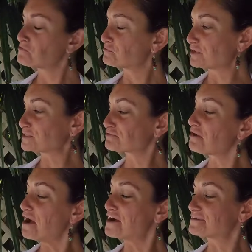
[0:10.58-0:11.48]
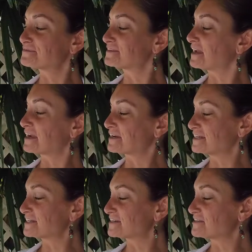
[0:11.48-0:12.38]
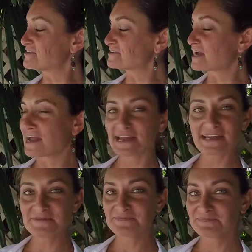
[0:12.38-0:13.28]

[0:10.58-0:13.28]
What's wrong, Harriet? Are you okay?